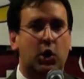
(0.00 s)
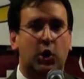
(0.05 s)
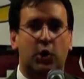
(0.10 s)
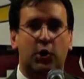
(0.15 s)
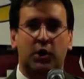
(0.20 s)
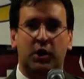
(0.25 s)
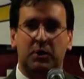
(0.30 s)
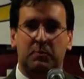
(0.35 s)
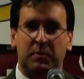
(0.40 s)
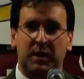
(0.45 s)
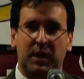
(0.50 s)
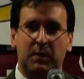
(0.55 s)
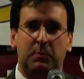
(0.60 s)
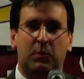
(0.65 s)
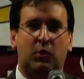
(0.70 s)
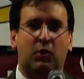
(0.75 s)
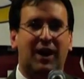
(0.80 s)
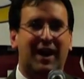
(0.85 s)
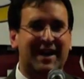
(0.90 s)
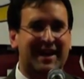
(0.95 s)
hurting
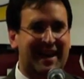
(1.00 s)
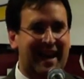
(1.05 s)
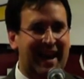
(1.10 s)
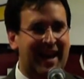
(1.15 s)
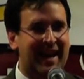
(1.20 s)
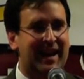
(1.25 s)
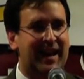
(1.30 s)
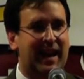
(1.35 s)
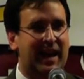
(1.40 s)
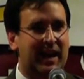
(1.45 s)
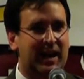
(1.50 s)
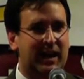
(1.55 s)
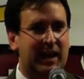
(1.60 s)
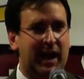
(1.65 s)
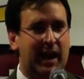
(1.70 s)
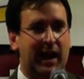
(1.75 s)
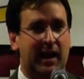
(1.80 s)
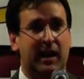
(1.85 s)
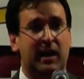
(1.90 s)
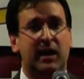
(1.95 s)
people again and
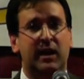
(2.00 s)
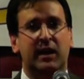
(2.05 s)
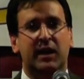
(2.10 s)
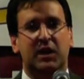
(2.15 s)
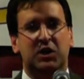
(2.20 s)
again.